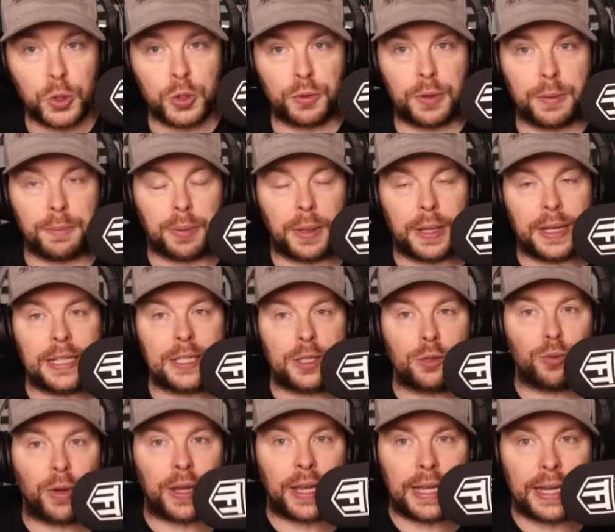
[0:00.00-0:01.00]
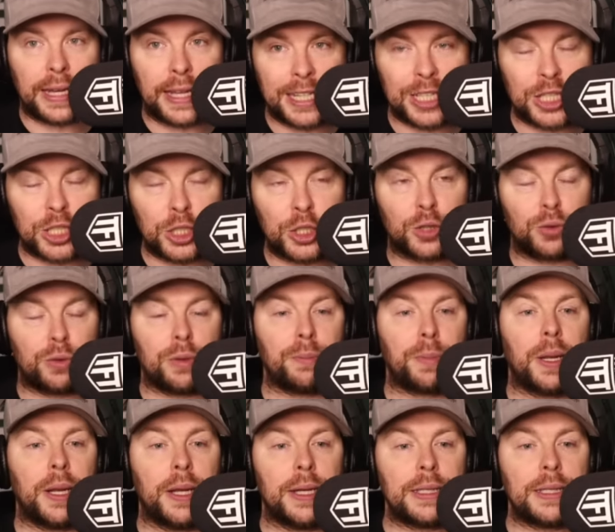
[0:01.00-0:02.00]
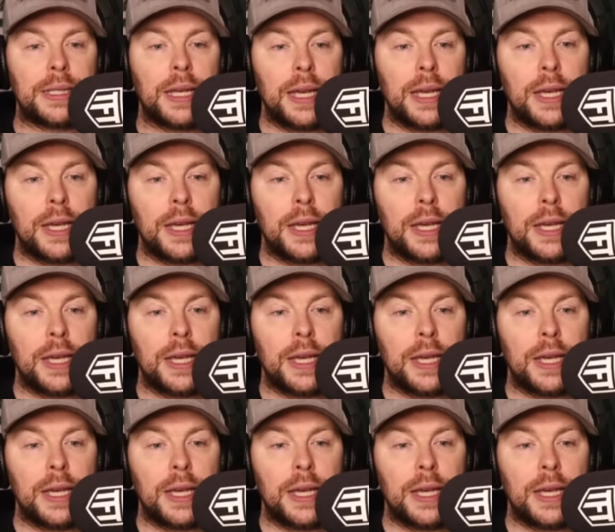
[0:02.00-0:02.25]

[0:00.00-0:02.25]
are in place, the regulations are in place.